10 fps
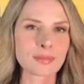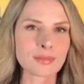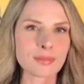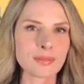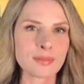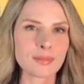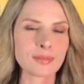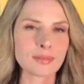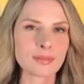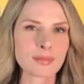
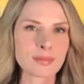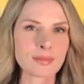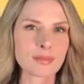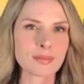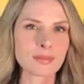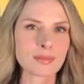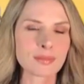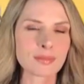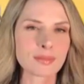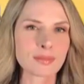
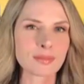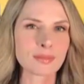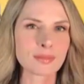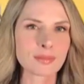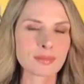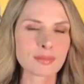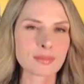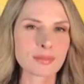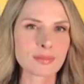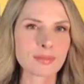
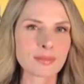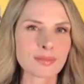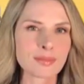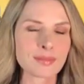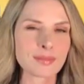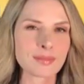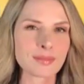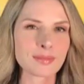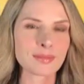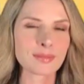
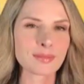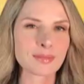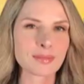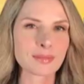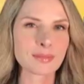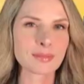(silent)